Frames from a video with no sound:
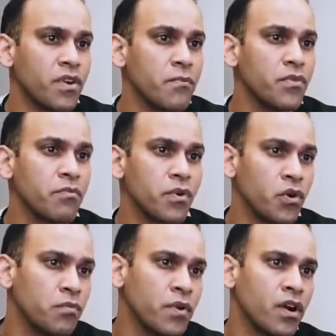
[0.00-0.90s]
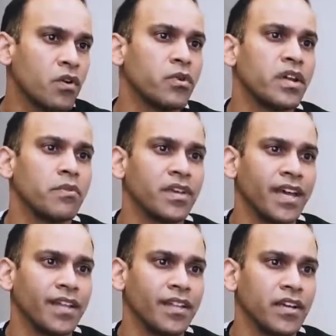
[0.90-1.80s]
From the bone marrow, we're able to
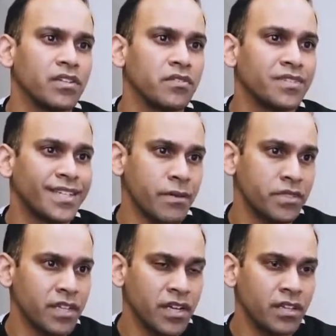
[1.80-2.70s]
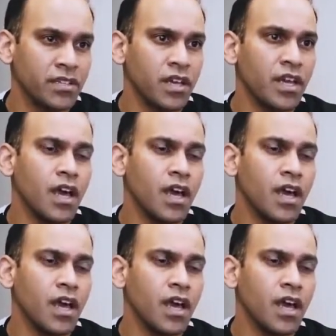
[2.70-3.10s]
get layers of stem cells,